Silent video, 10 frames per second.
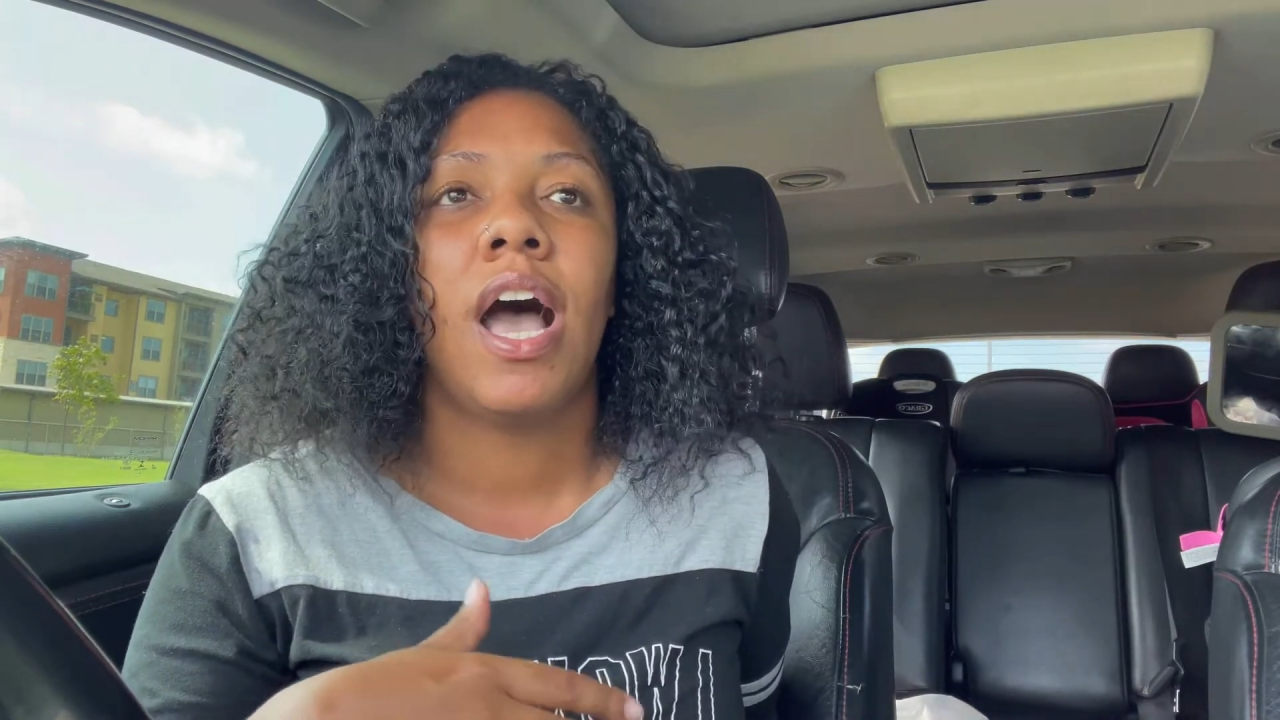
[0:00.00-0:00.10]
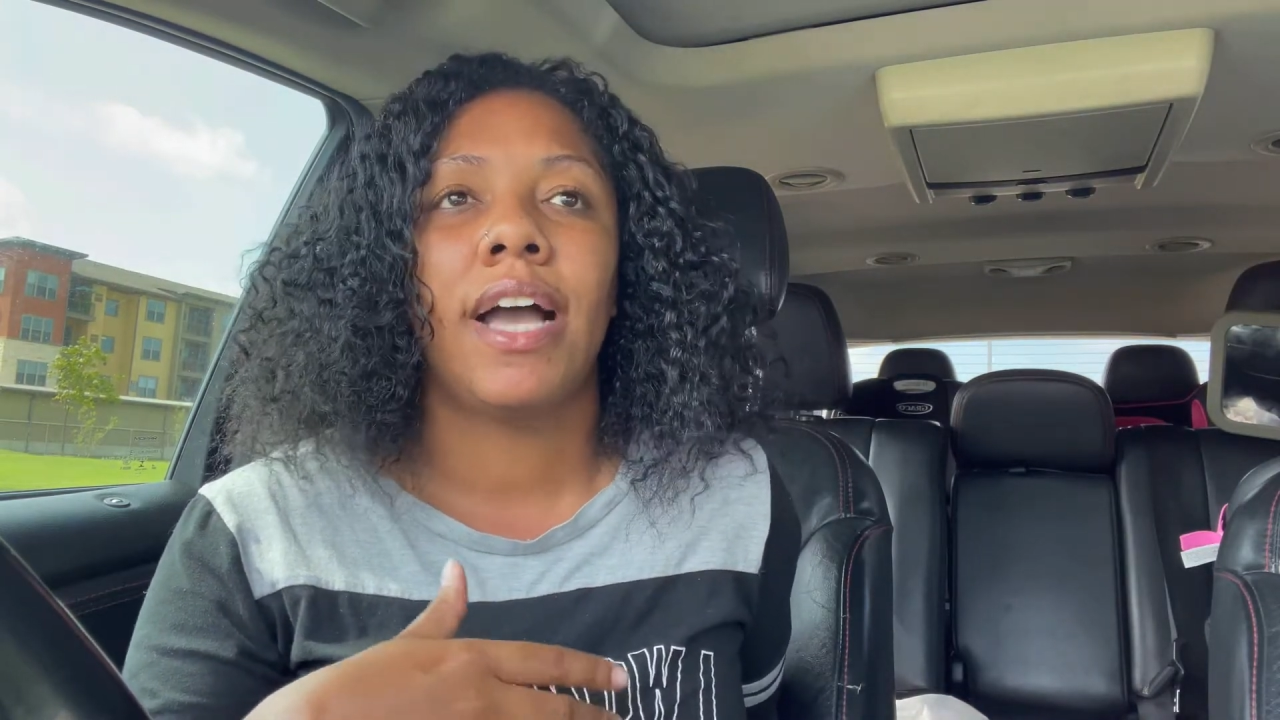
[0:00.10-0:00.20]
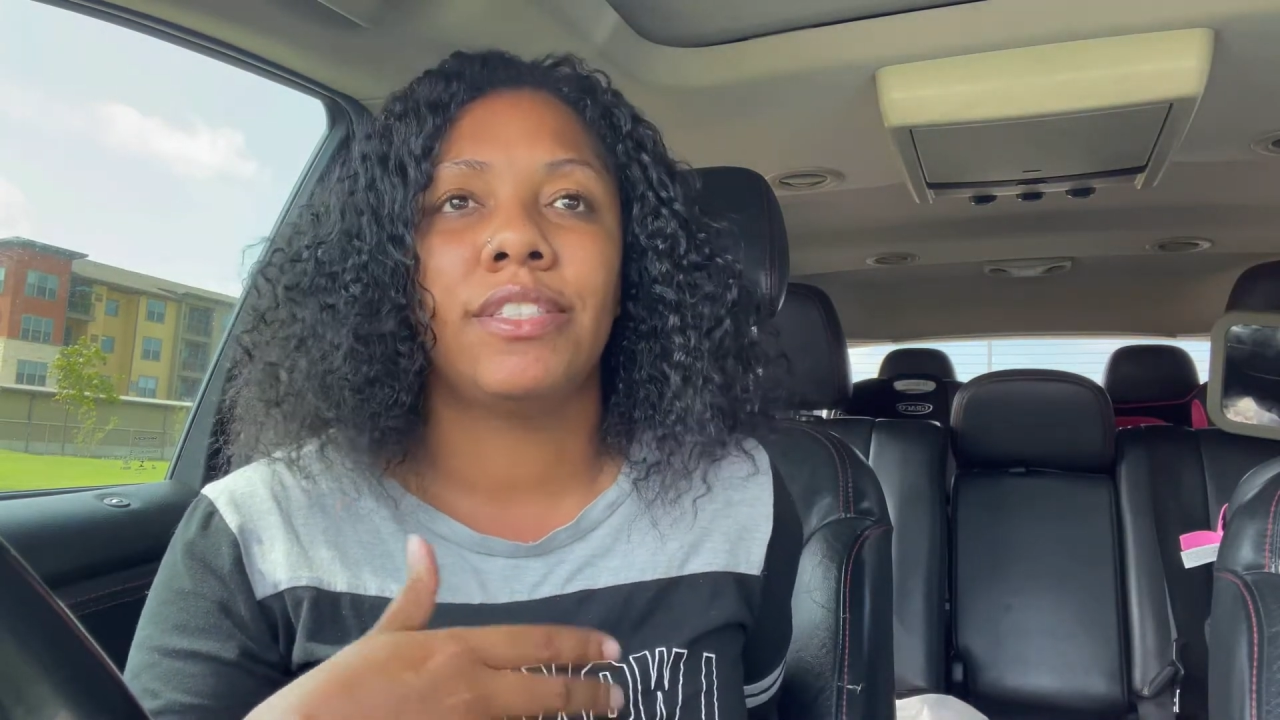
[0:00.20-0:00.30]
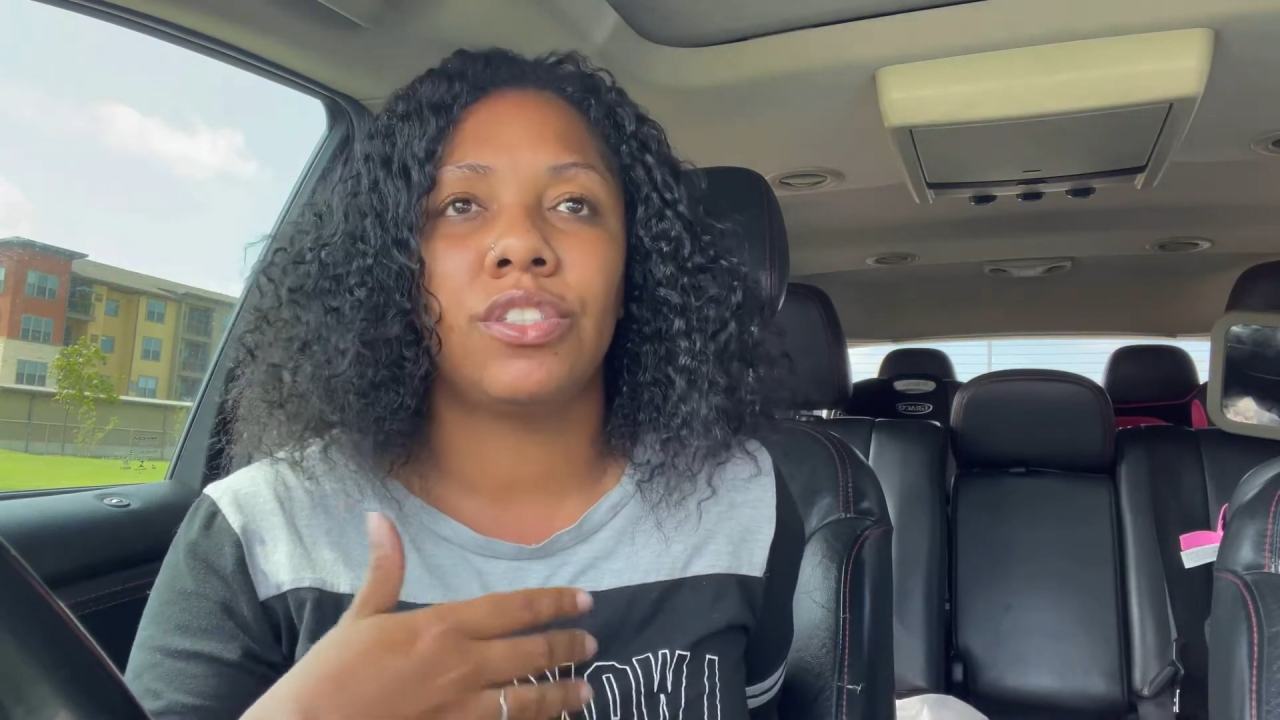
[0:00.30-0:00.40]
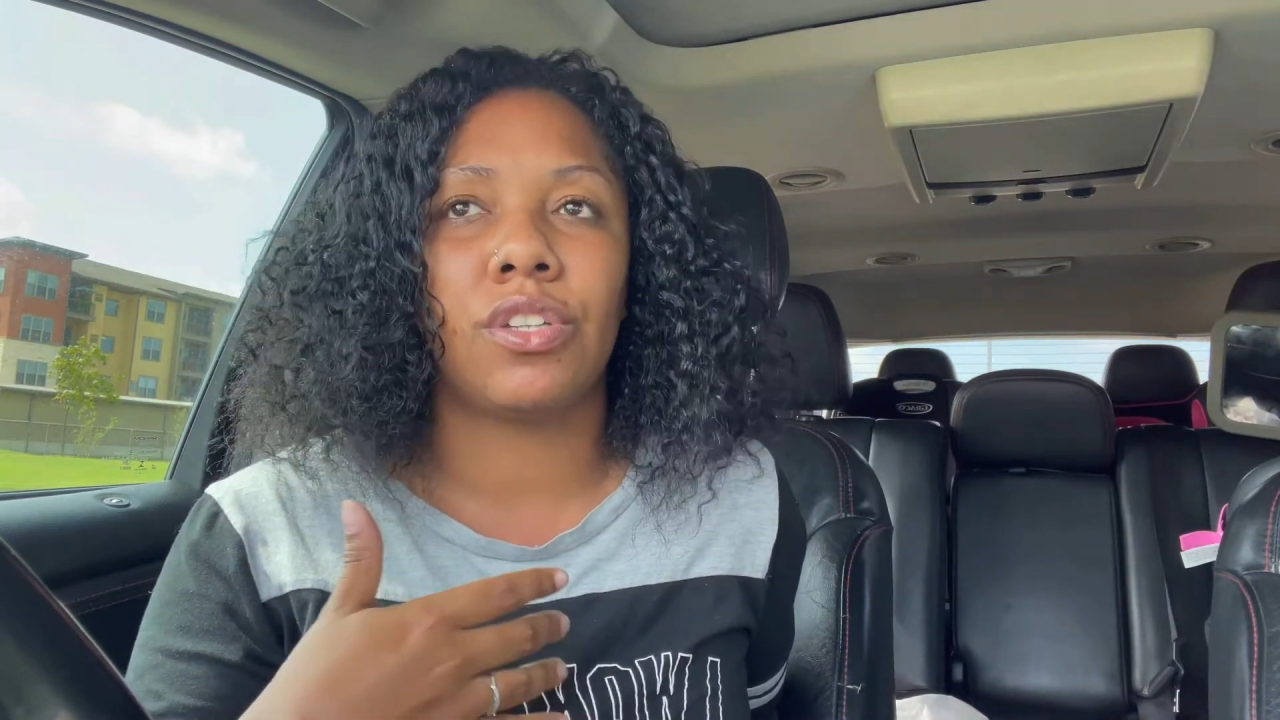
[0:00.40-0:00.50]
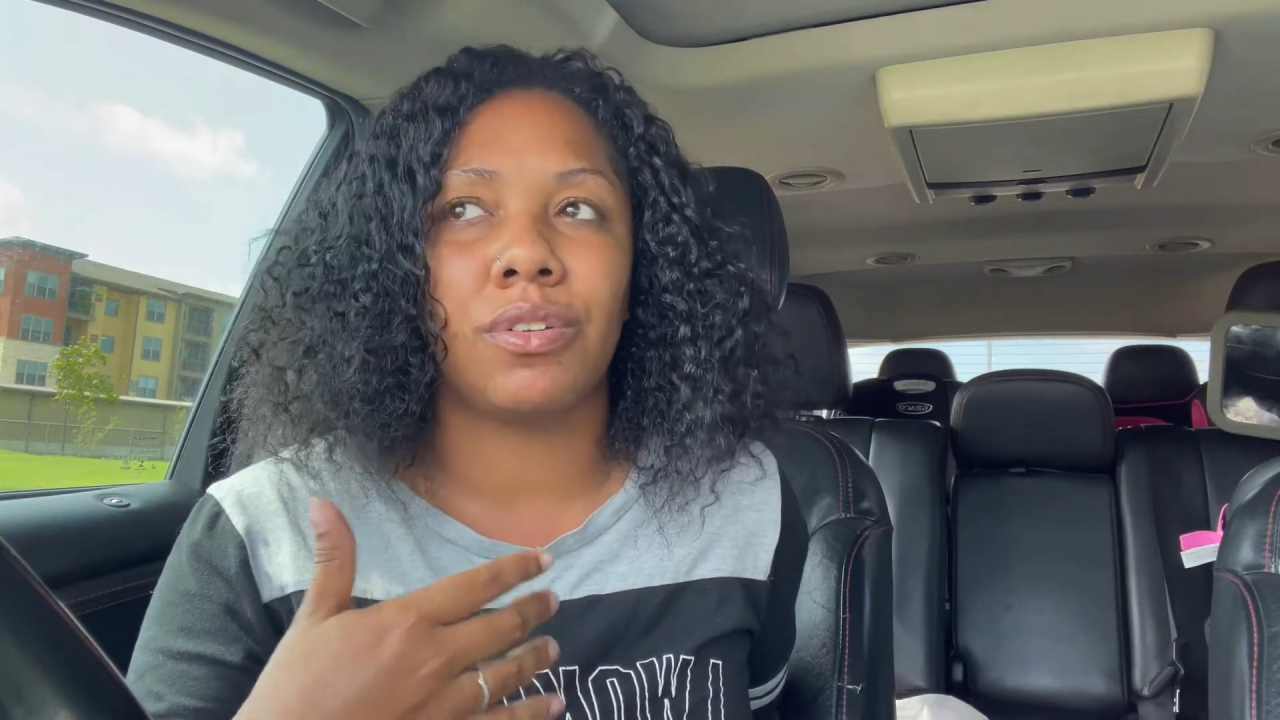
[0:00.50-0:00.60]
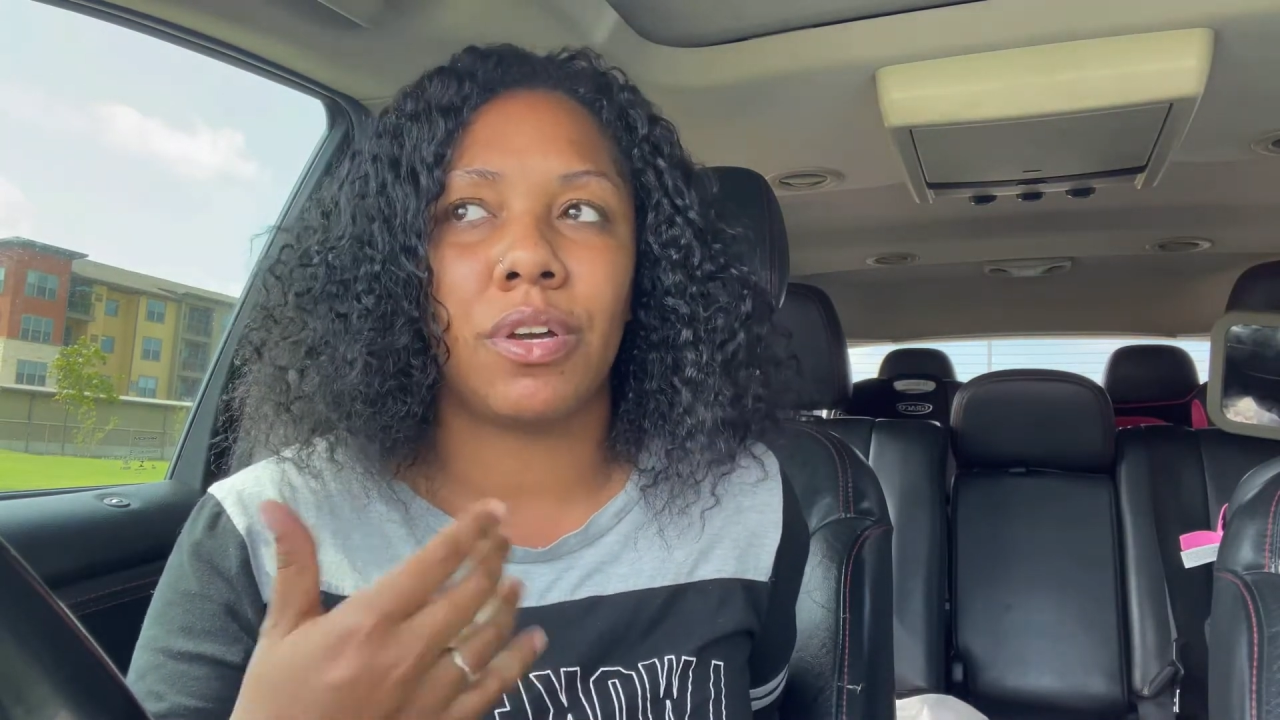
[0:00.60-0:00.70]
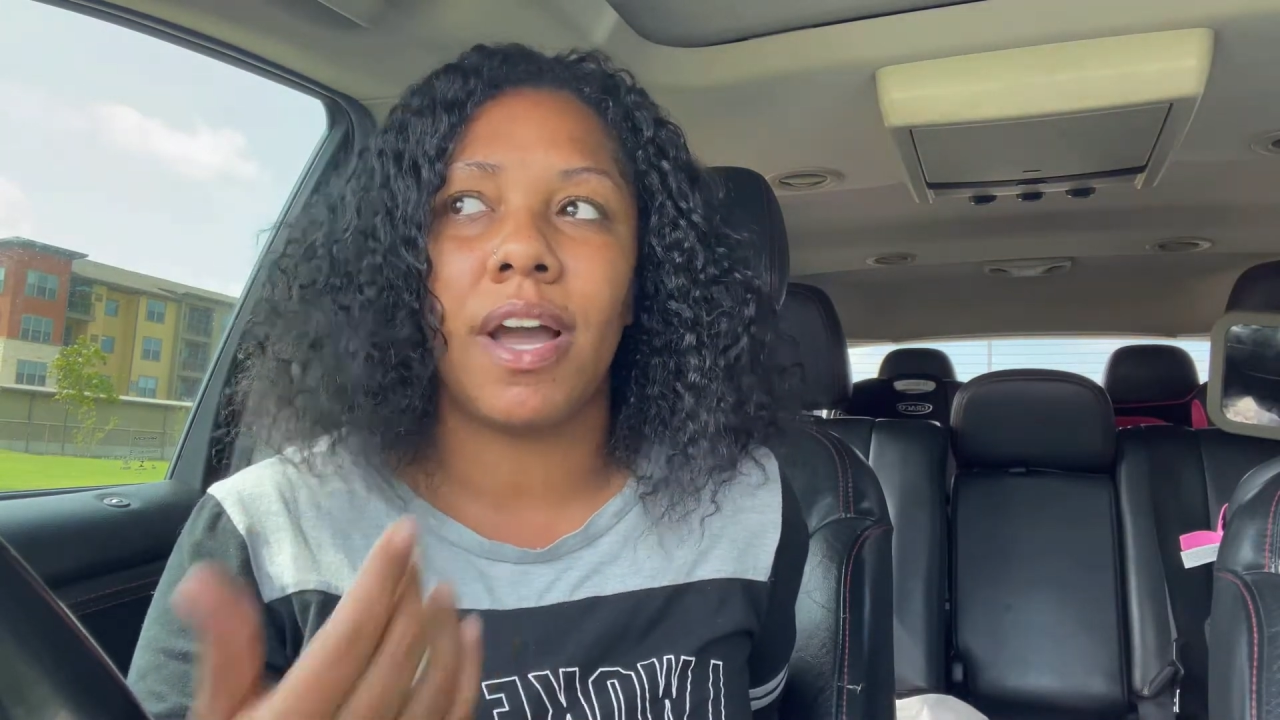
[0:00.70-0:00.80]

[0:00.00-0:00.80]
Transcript: I just don't know